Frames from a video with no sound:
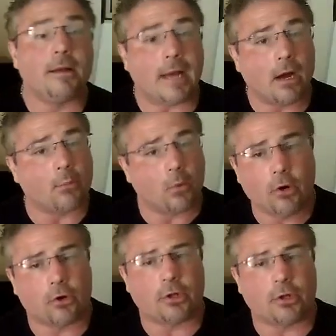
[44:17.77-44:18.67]
Now I'm
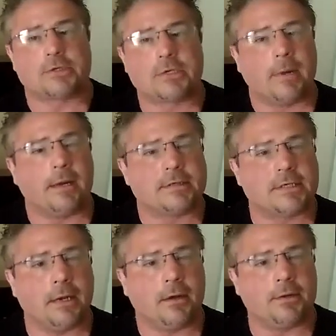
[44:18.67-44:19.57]
real close to my
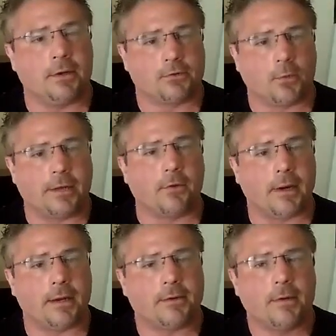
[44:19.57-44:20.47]
sale, 20
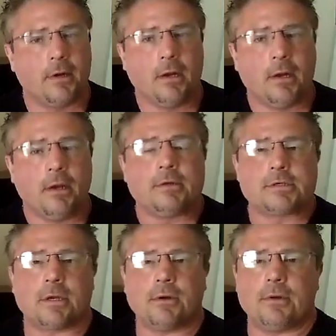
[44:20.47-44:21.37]
grand.
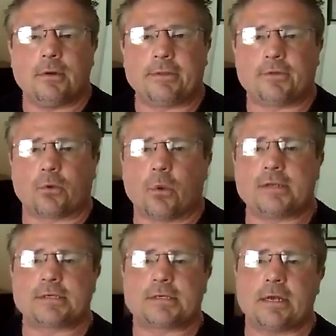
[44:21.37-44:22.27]
So it took
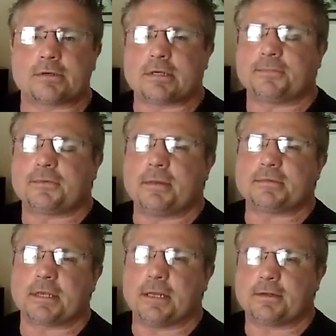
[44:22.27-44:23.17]
one sale sometimes
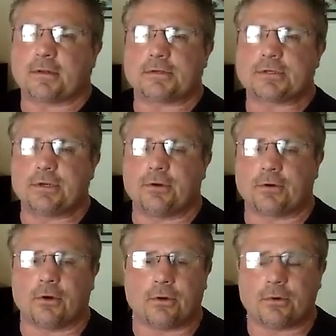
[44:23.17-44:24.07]
to get close to your
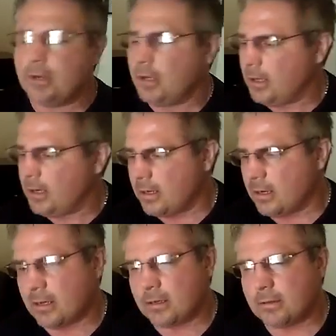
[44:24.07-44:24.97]
goal.
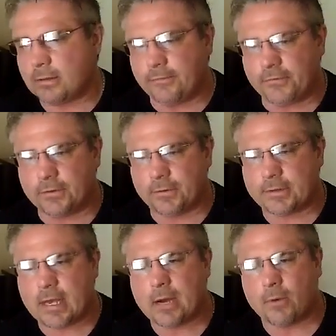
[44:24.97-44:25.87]
If you do it
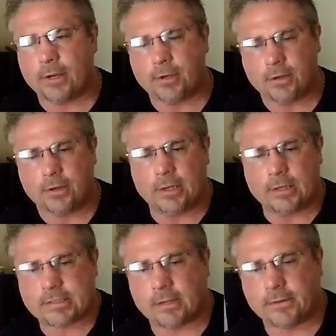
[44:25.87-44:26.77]
that way
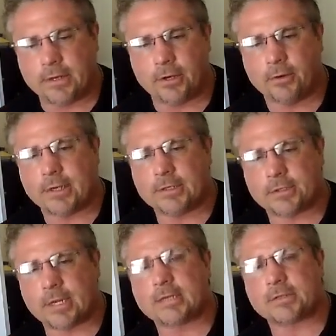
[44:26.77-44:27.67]
and sell the annuities,
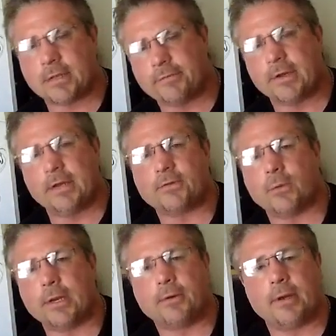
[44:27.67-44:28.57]
you guys will definitely hit
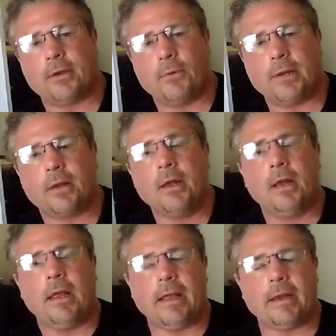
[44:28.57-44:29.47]
20 grand a week.
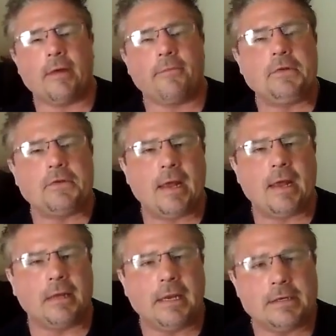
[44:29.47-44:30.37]
In every
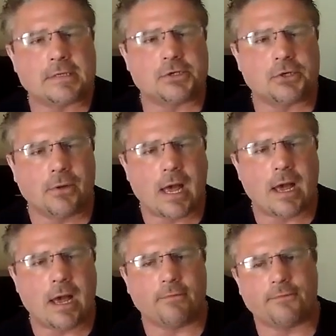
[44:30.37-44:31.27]
10 leads that you
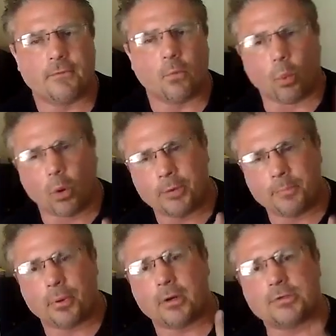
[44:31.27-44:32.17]
have, one
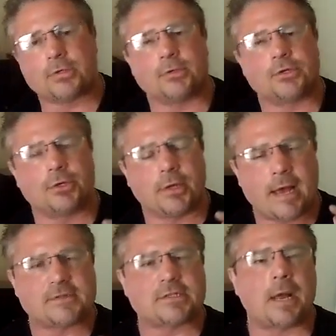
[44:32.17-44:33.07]
person should
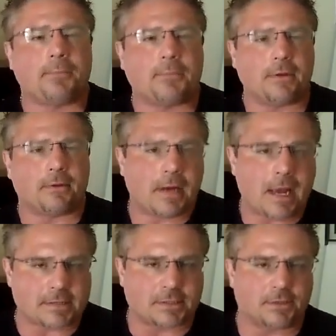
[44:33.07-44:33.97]
have something that
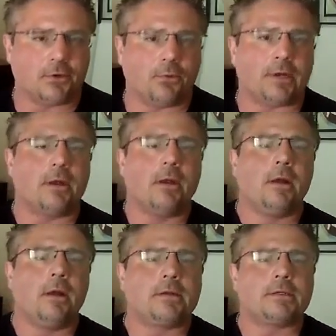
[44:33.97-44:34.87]
has to do with
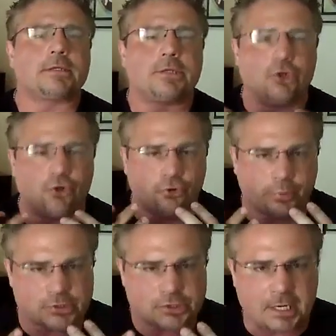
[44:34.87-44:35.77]
you
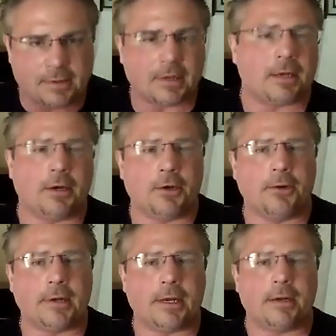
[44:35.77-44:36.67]
presenting an
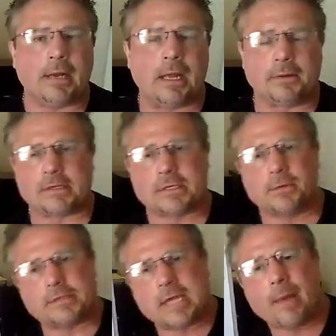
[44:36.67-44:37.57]
annuity. Now, it doesn't
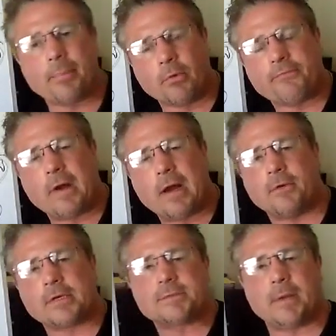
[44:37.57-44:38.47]
always happen with
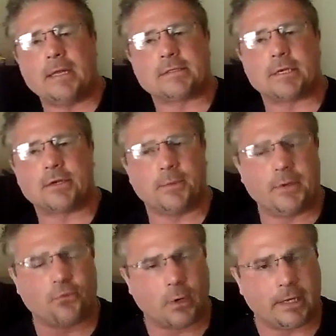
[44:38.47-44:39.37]
final expense. It could
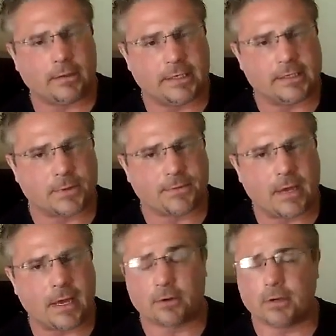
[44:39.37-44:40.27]
be 20 leads with that.